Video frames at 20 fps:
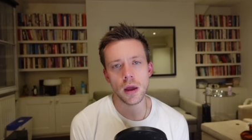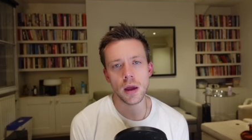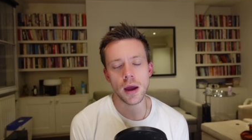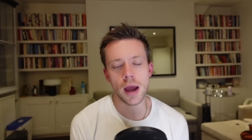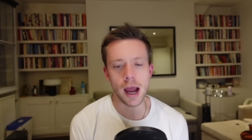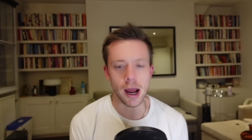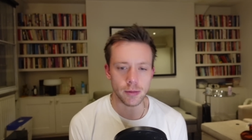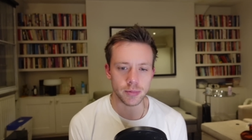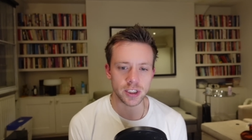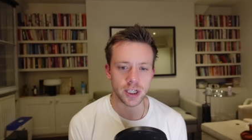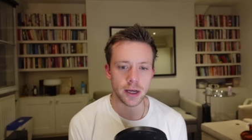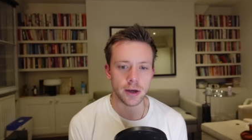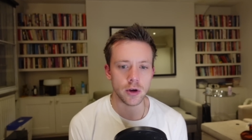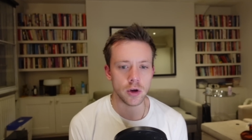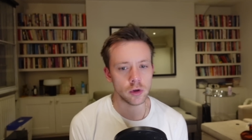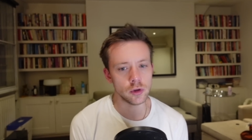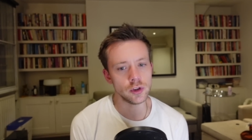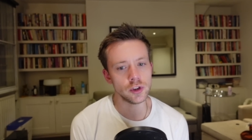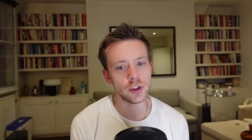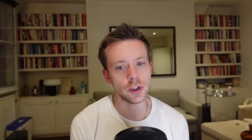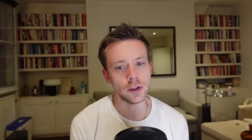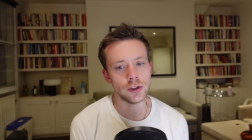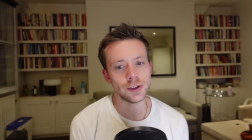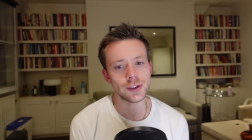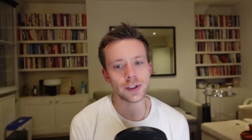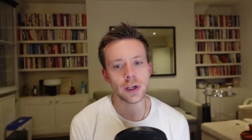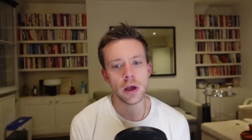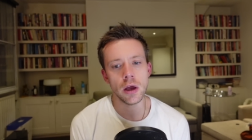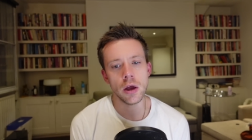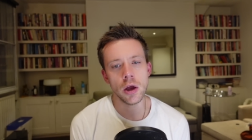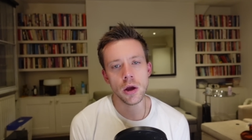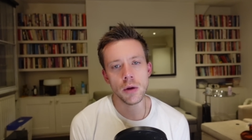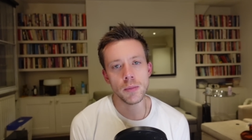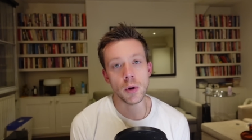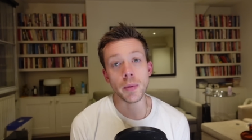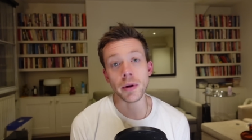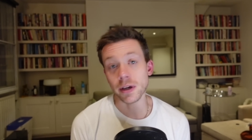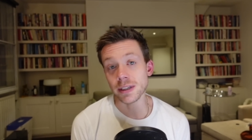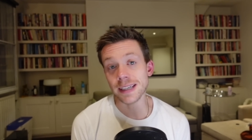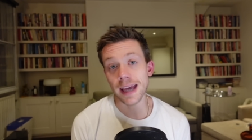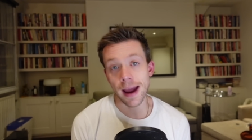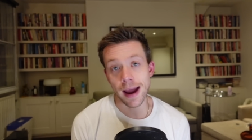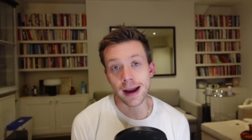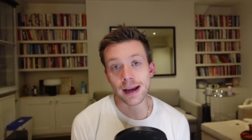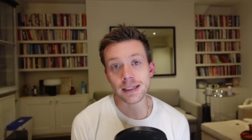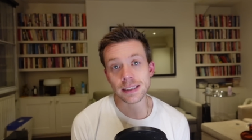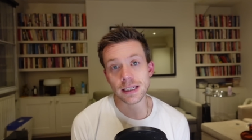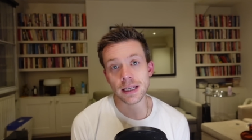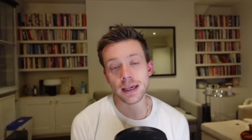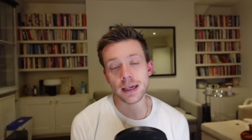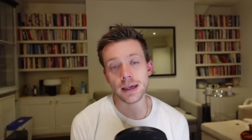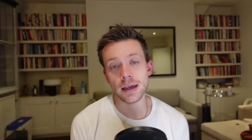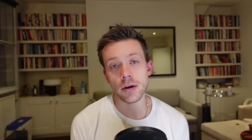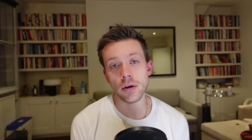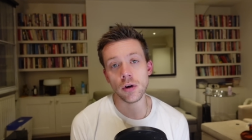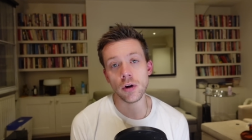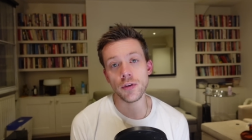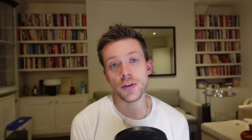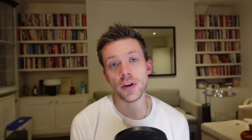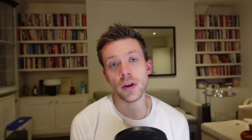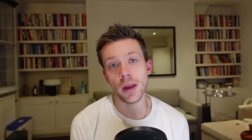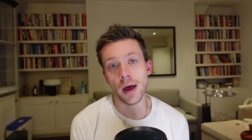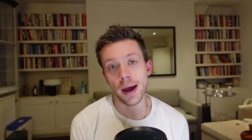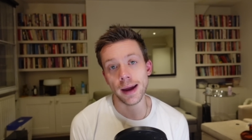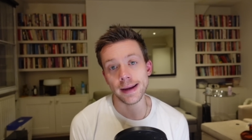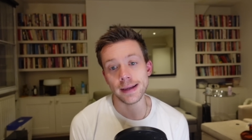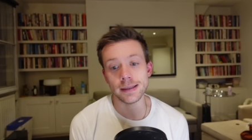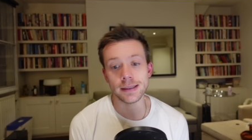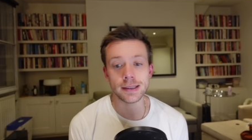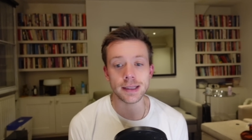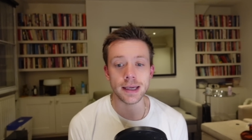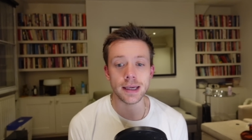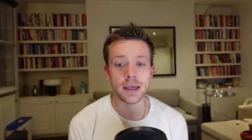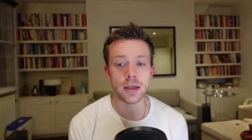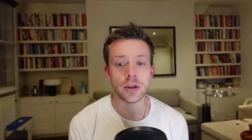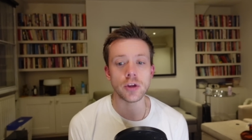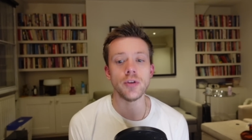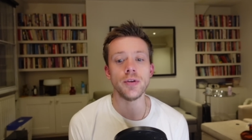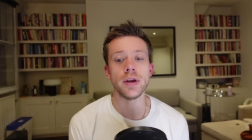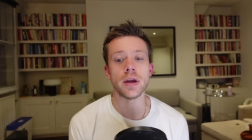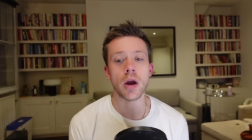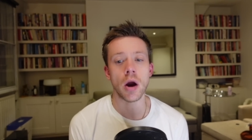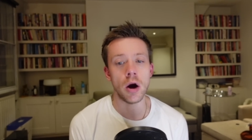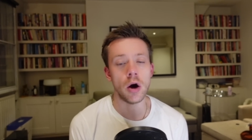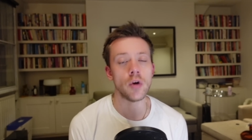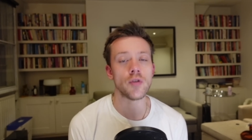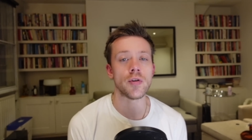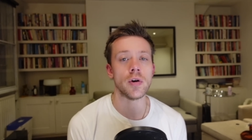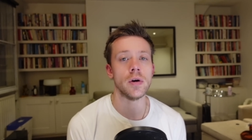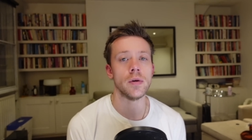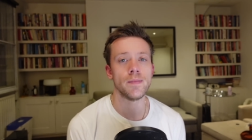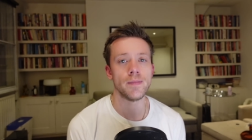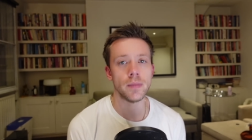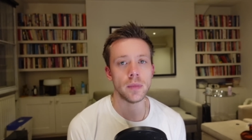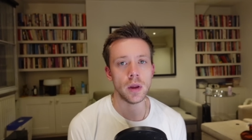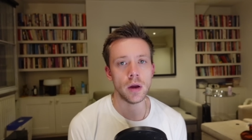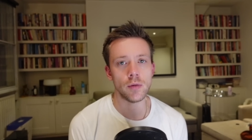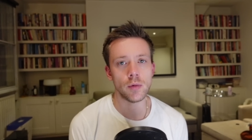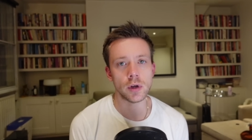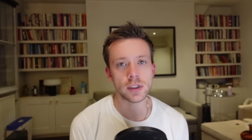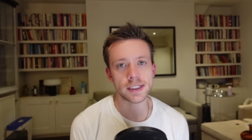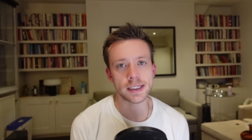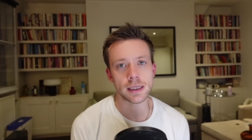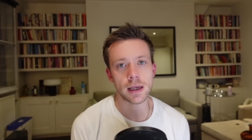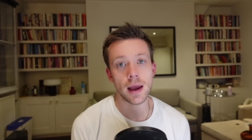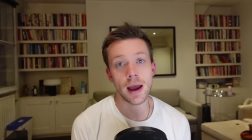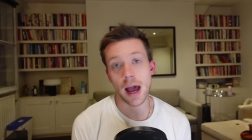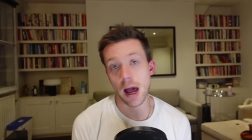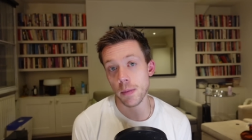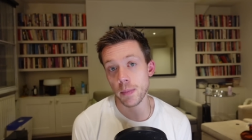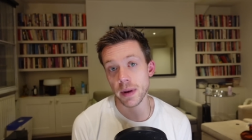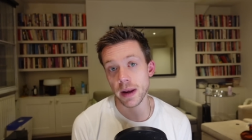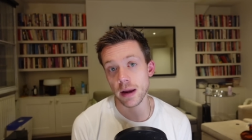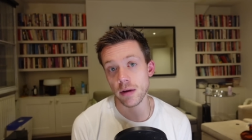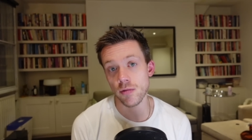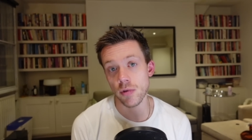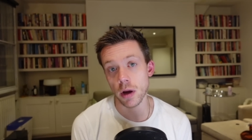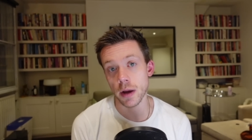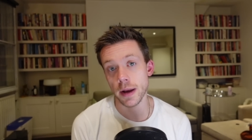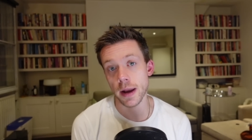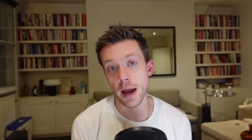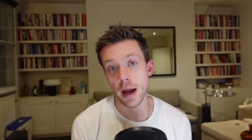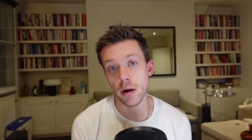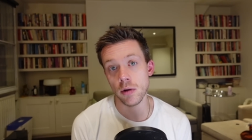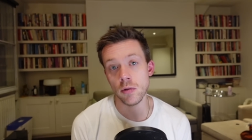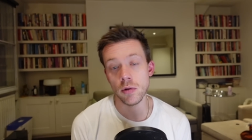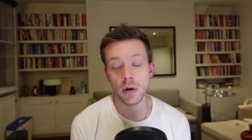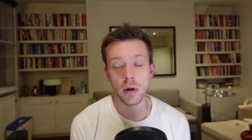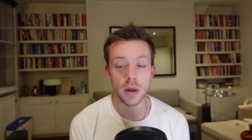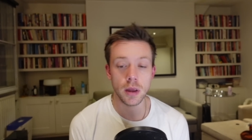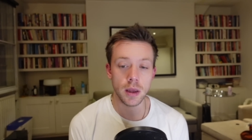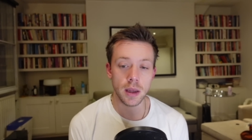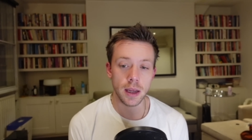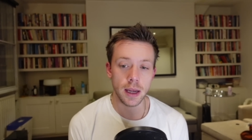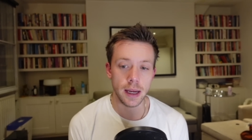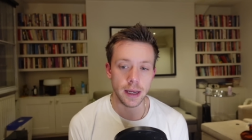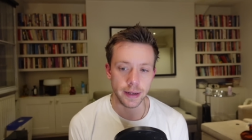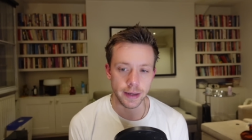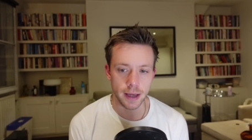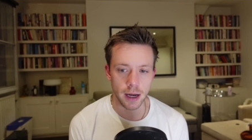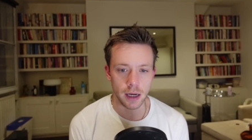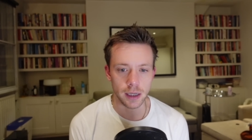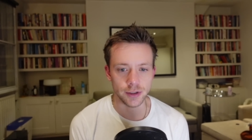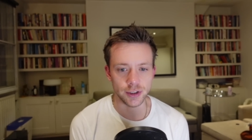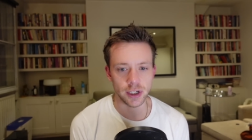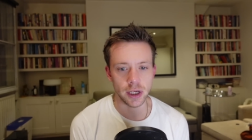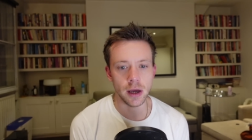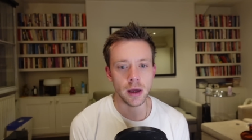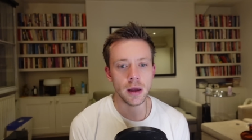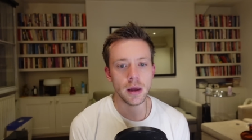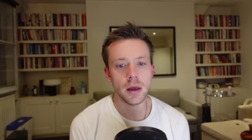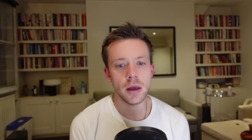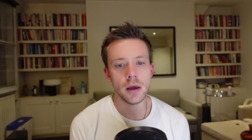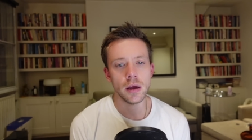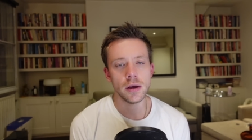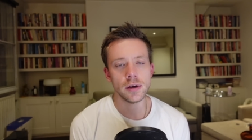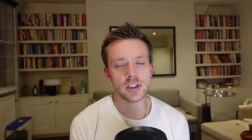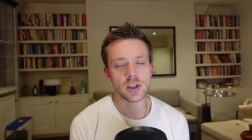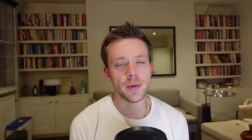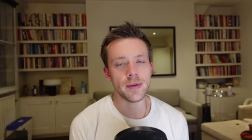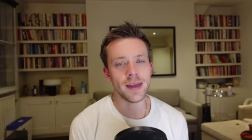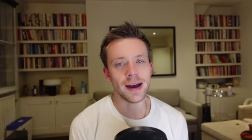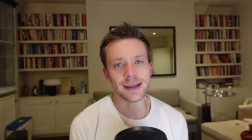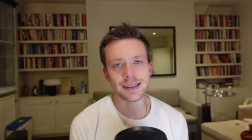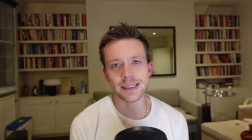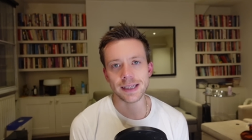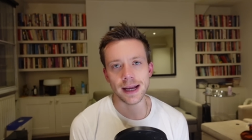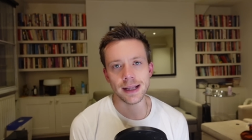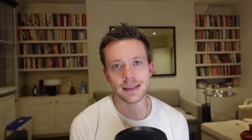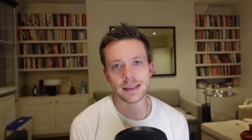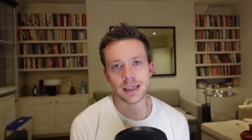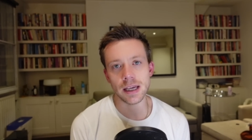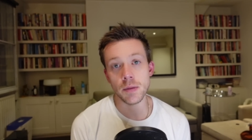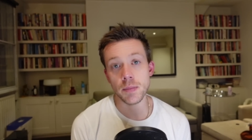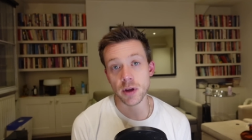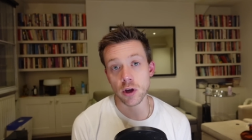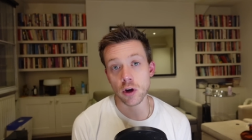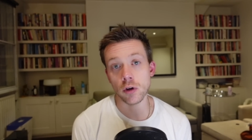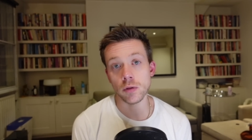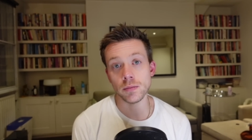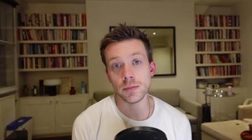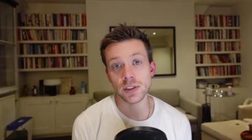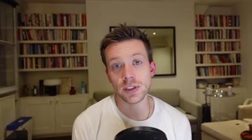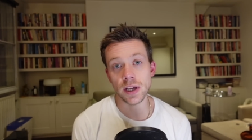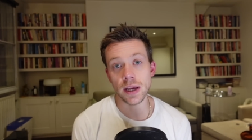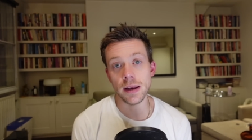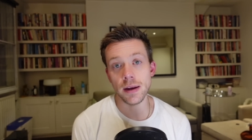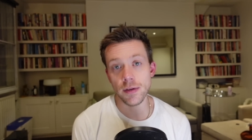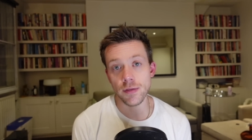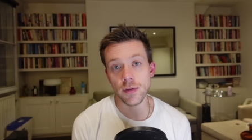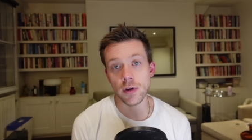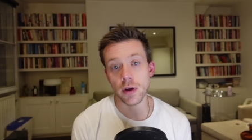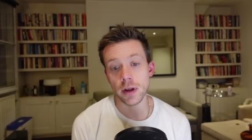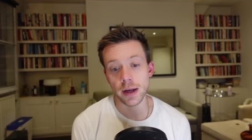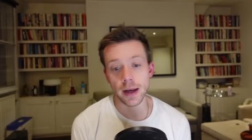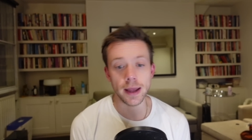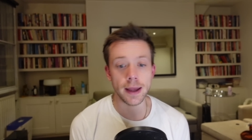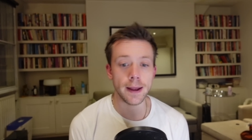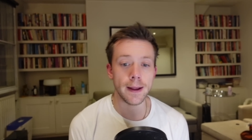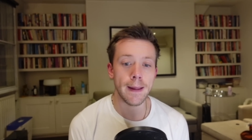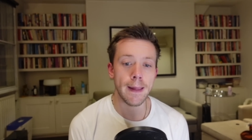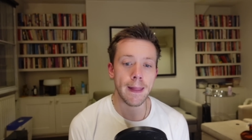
abject nonsense, but because it actually underlines the unique horror of what's happening right now in Gaza. So in that sense, it becomes inadvertently